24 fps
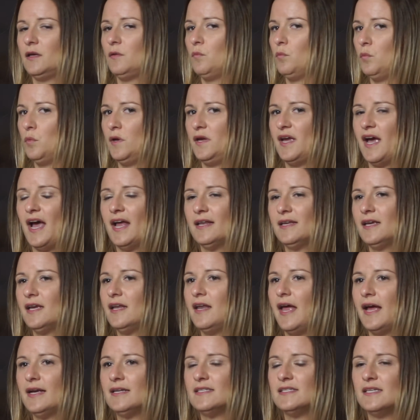we got
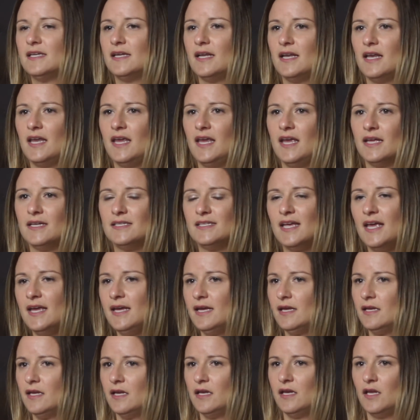connected, and he had
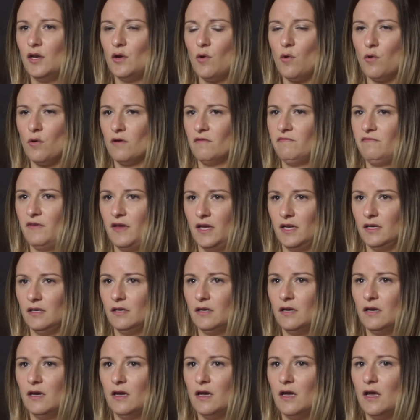taken in an
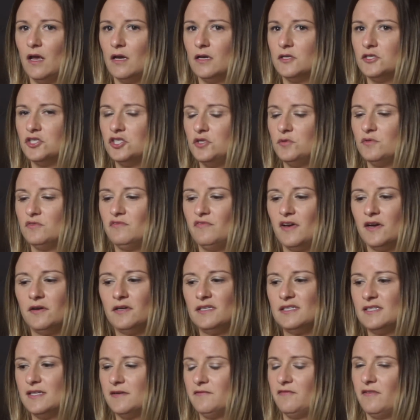orphan. She was very
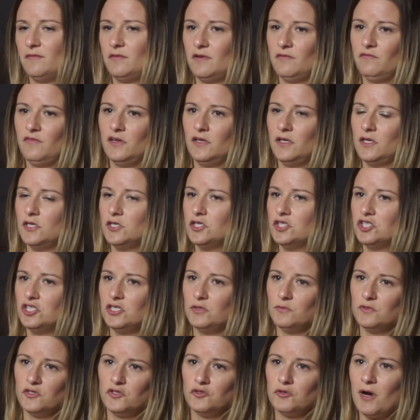sick from the village.
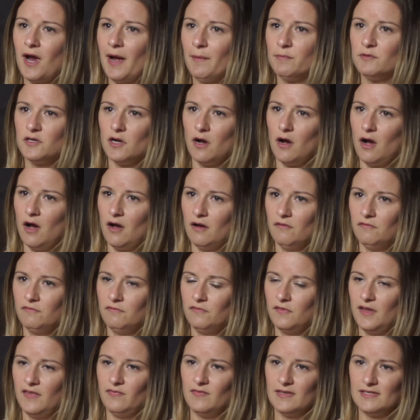She was dropped off
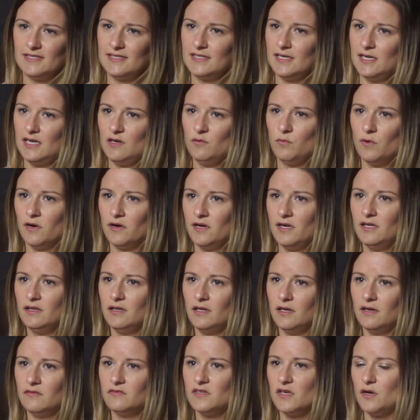in the city where he
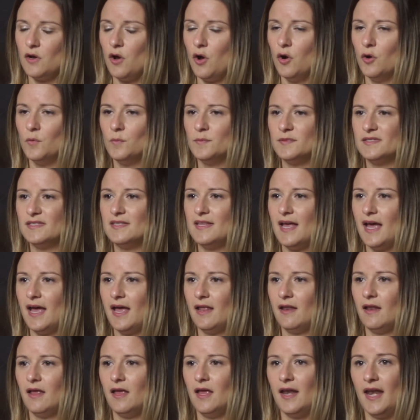lives in hopes
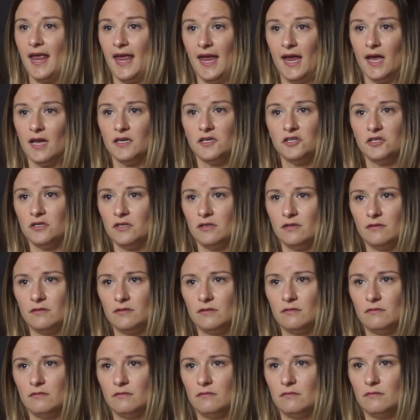that an aunt
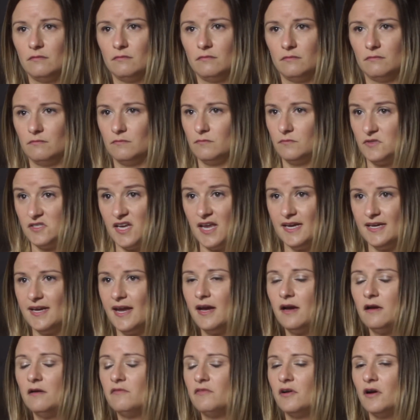could take
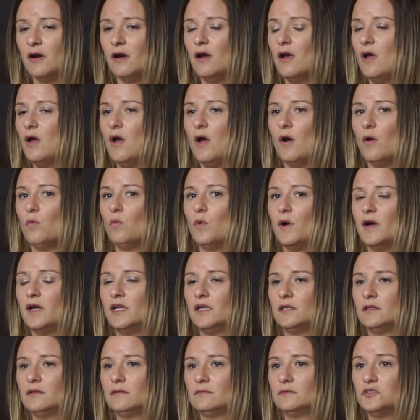care of her.
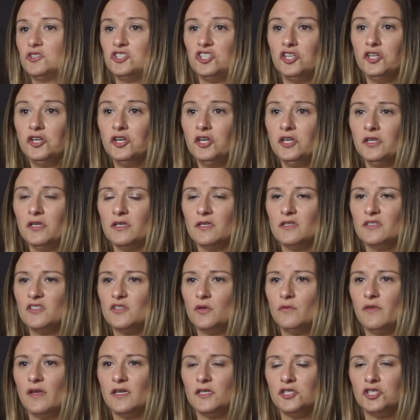Well, she couldn't,
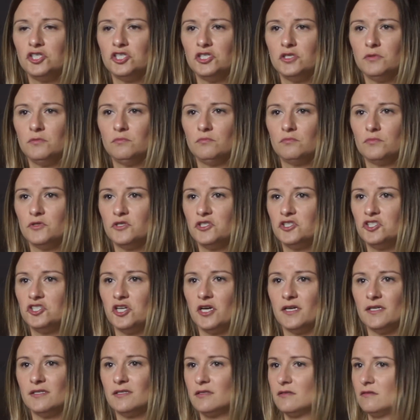so then she was
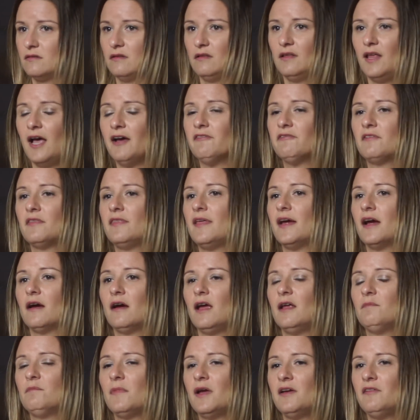just left there,
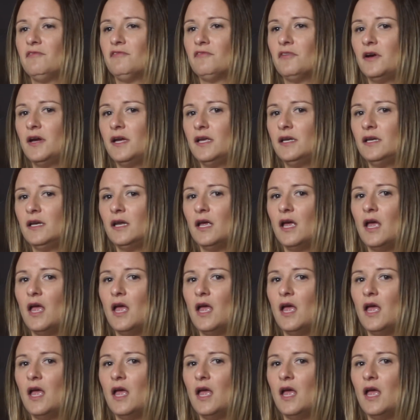and my friend